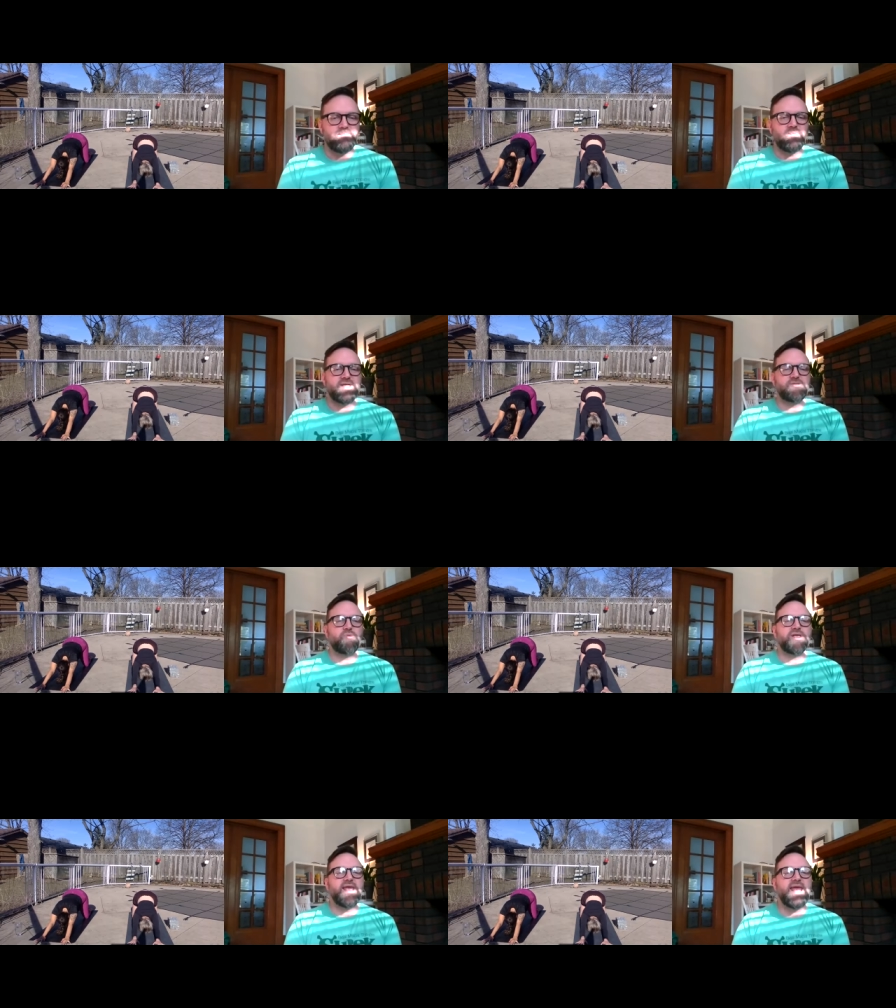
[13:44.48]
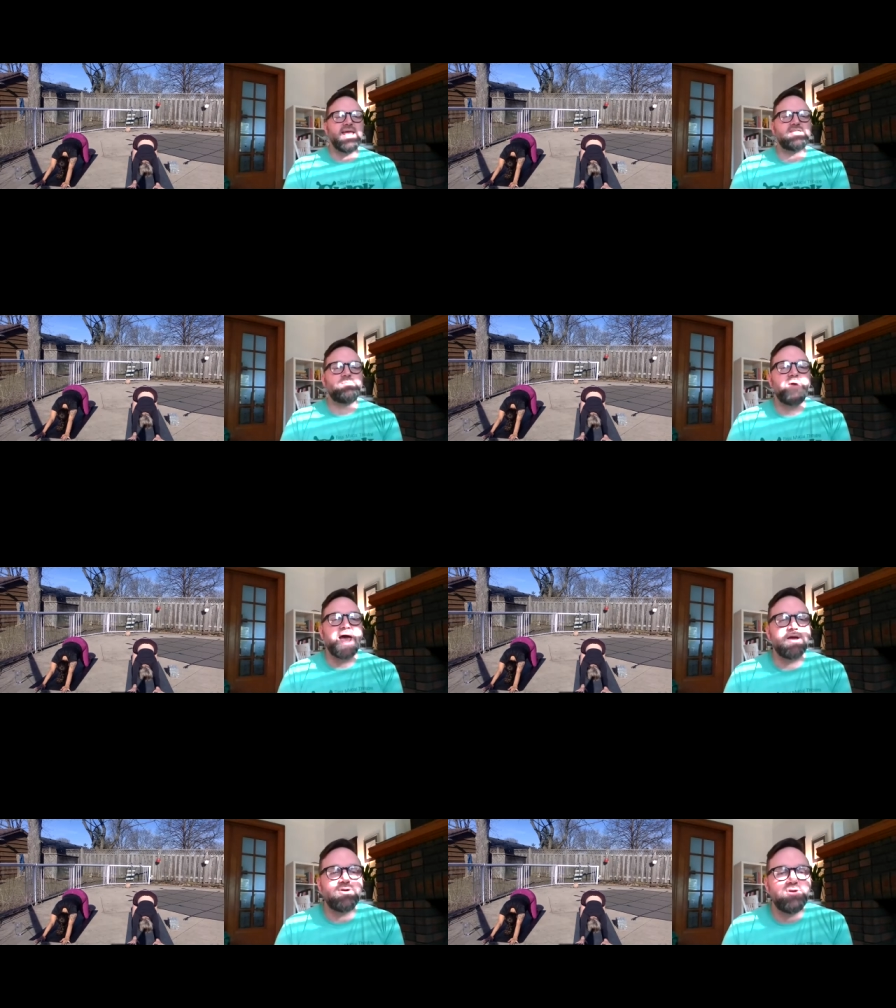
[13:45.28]
Let's bring the hands
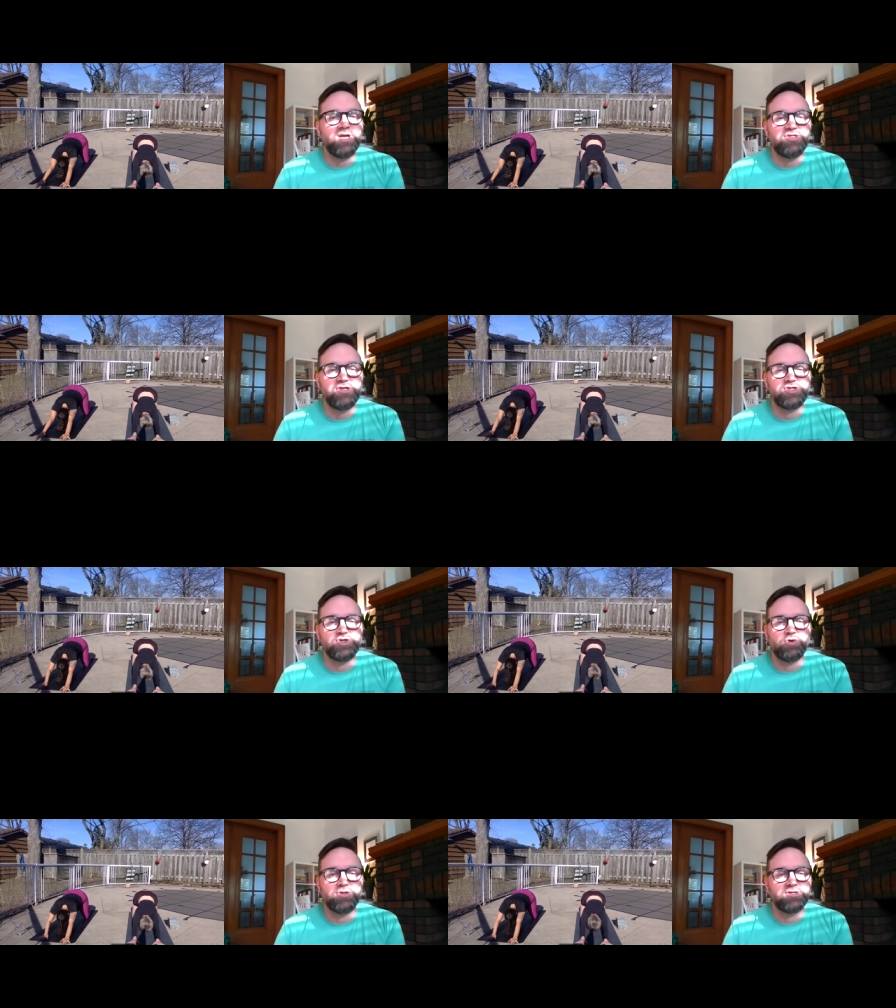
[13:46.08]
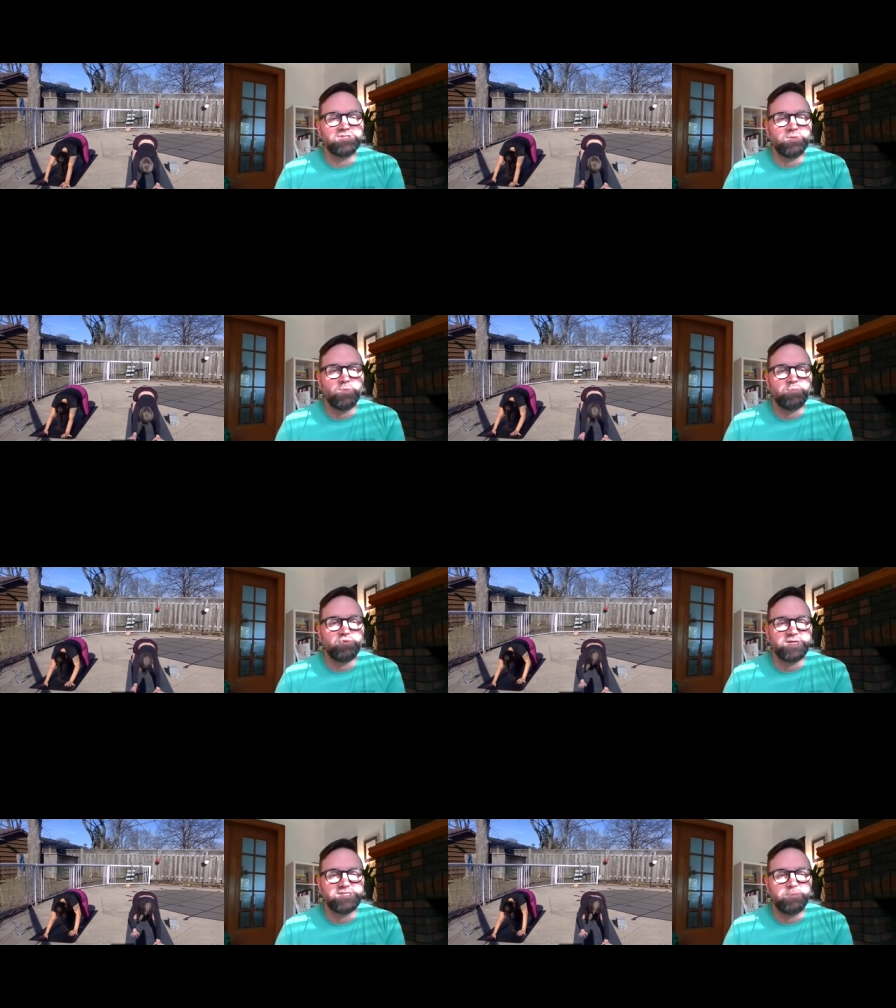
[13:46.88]
back underneath the shoulders and we'll
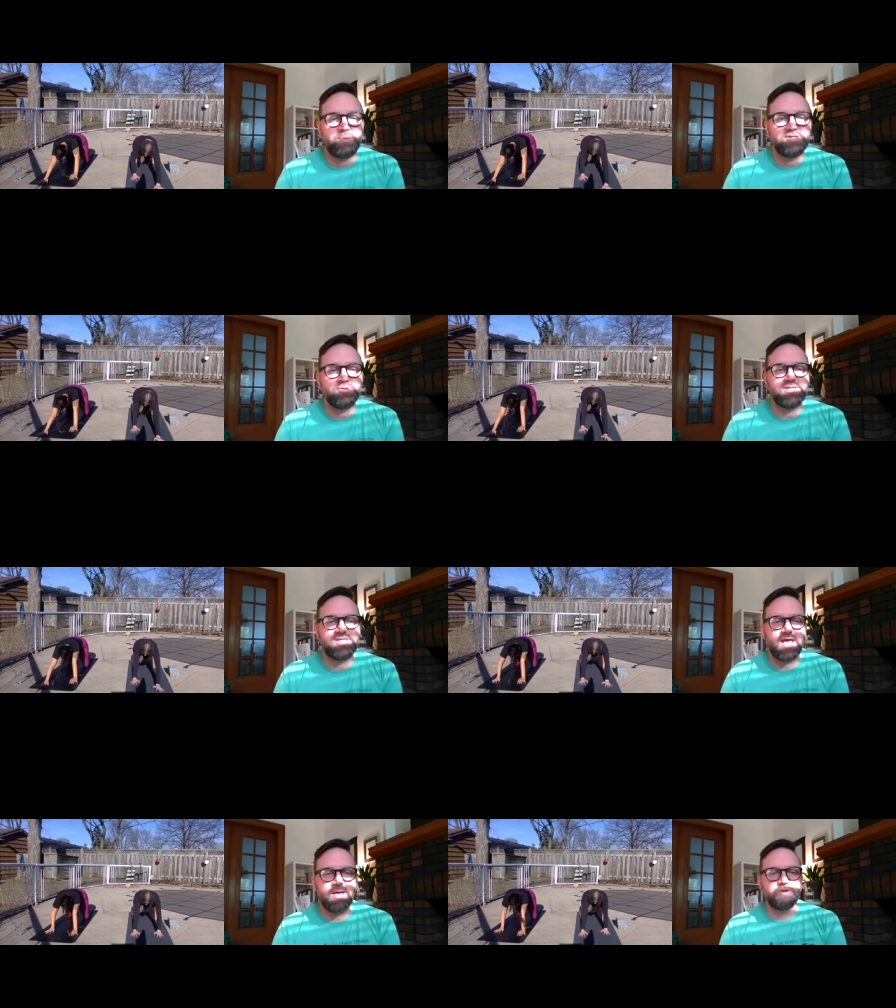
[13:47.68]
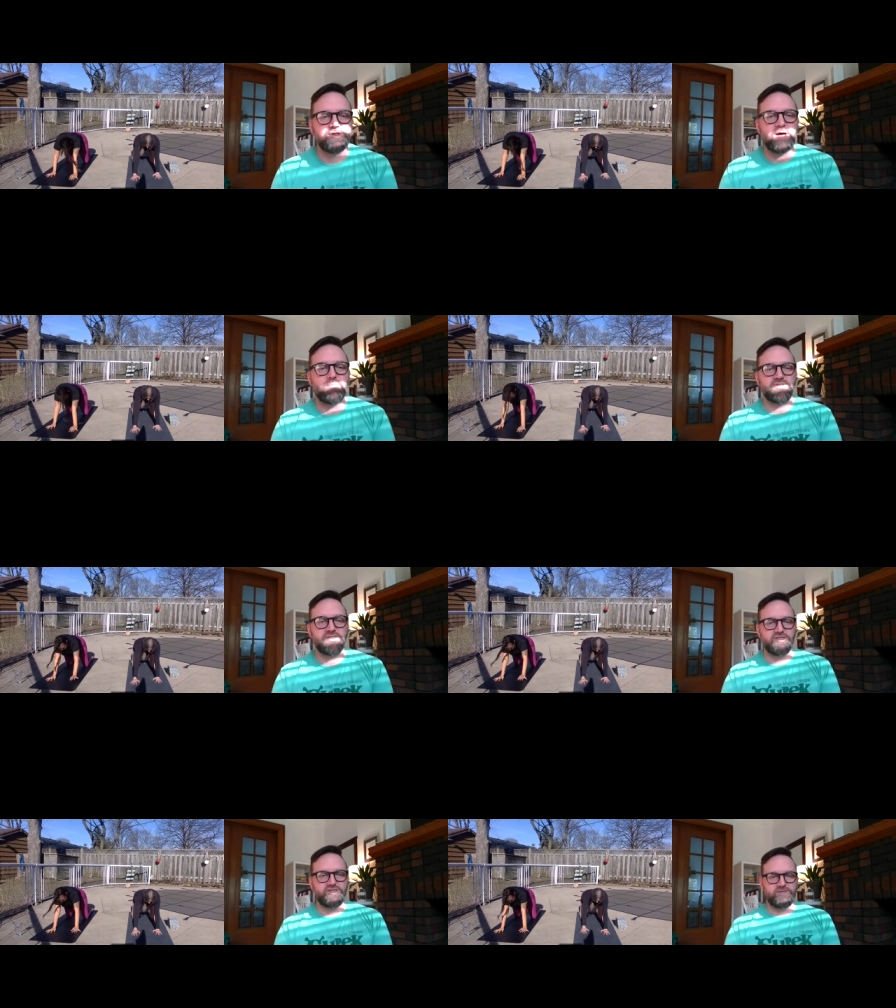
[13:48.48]
press up into a tabletop
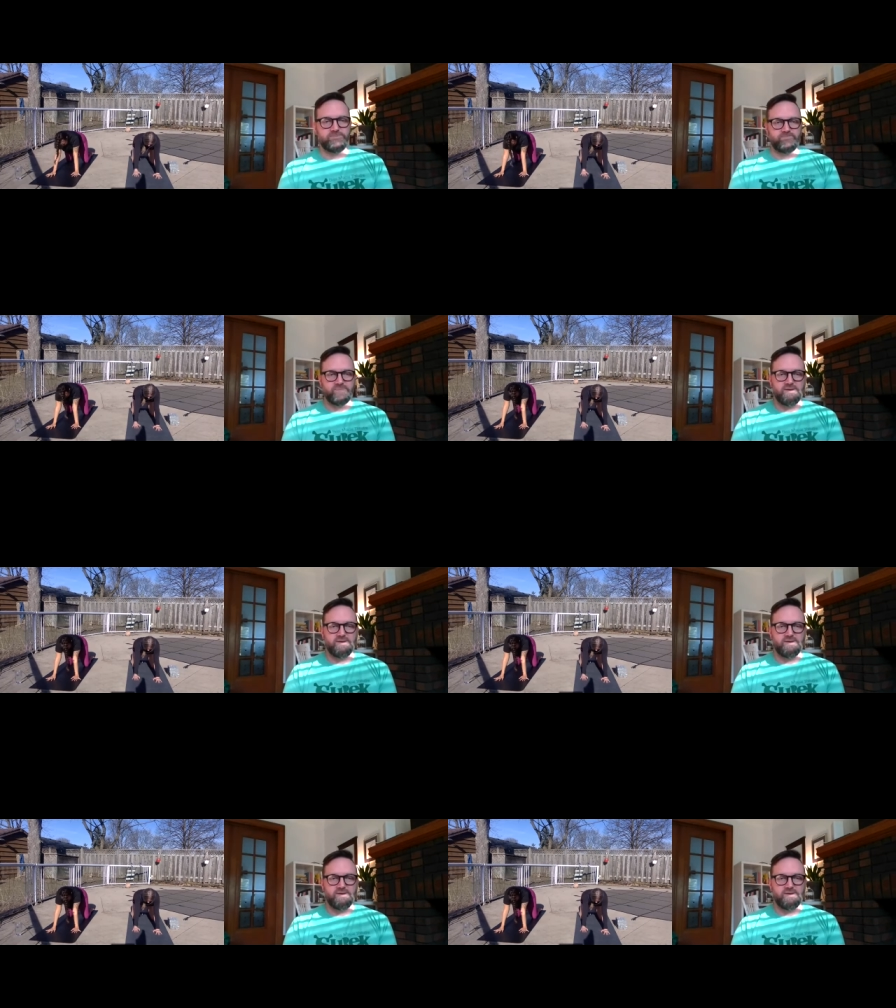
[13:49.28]
position.